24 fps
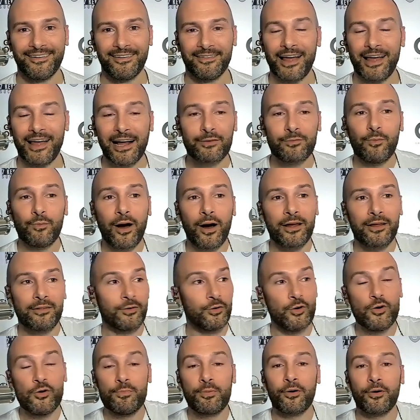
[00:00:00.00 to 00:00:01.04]
That's why
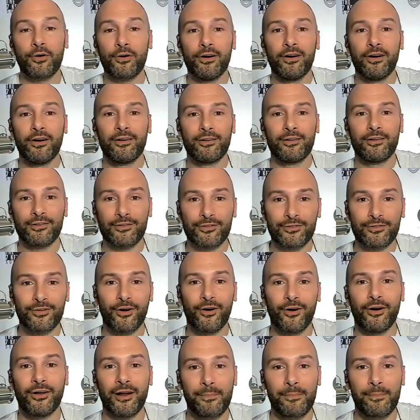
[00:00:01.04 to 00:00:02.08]
Uber
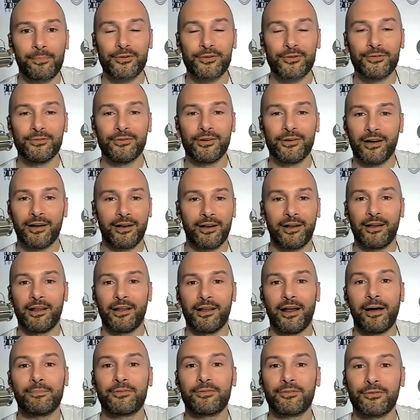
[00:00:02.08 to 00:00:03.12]
saw an opportunity, uh,
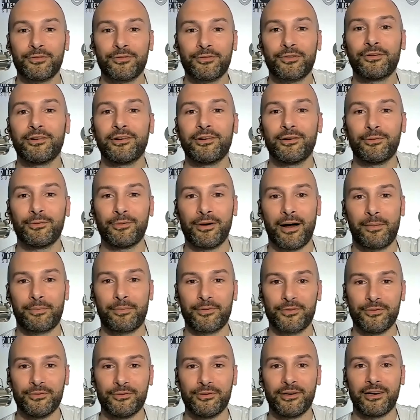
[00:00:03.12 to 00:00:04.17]
an obstacle, and turned it into an
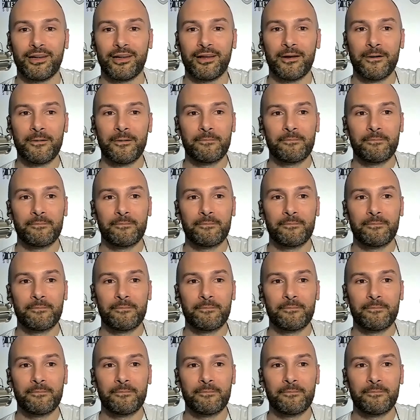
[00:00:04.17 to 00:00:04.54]
opportunity.